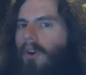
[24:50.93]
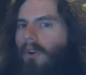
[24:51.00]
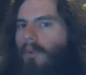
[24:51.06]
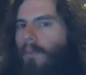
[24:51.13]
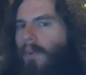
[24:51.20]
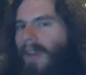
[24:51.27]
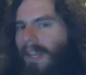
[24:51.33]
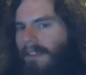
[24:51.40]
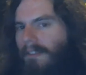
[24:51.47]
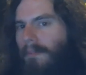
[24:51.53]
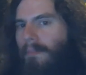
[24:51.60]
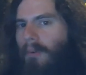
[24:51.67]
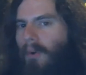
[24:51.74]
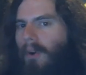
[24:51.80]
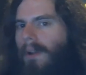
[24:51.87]
who we
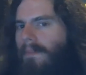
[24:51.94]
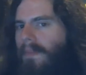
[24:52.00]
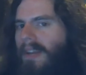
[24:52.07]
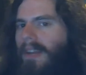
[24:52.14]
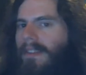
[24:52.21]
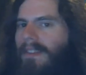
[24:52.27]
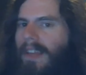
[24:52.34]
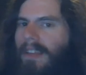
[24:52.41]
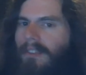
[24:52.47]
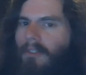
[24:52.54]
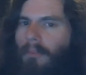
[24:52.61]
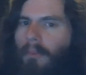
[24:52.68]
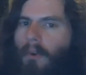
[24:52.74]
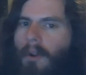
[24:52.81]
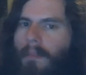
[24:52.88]
support because they
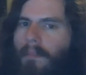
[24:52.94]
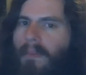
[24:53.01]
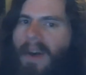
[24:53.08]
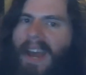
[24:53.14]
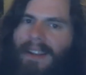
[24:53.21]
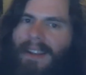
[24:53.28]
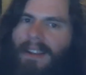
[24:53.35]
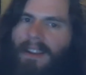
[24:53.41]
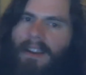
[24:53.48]
support Biden,